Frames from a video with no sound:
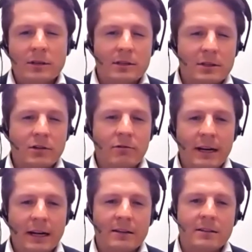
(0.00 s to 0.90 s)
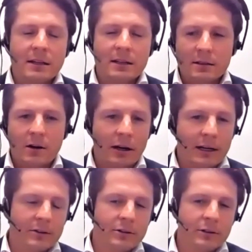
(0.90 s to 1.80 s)
this to screen assets, guide
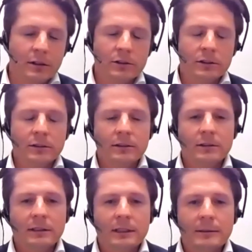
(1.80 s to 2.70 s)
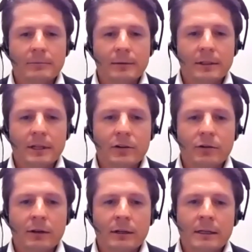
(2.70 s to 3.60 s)
our due diligence, um,
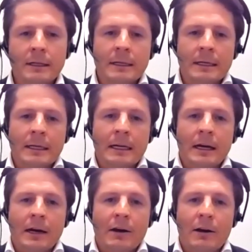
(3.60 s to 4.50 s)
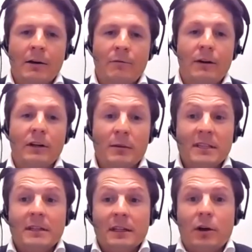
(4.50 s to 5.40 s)
etc.
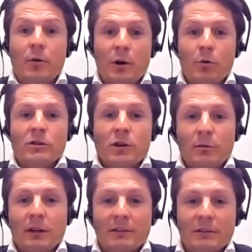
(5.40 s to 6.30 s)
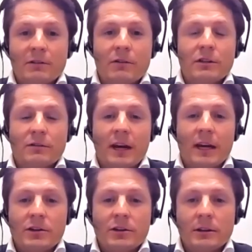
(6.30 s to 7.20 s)
Fundamentally, though, we also believe in
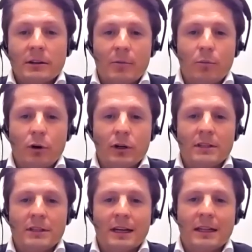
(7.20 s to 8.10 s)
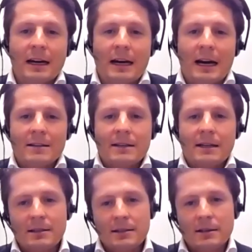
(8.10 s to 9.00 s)
diversification and putting together
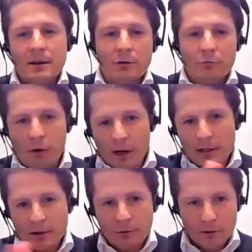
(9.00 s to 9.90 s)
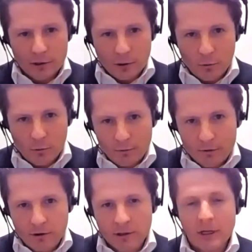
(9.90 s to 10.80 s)
assets right across the core
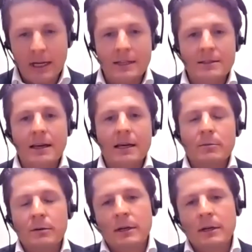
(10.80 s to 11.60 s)
infrastructure landscape,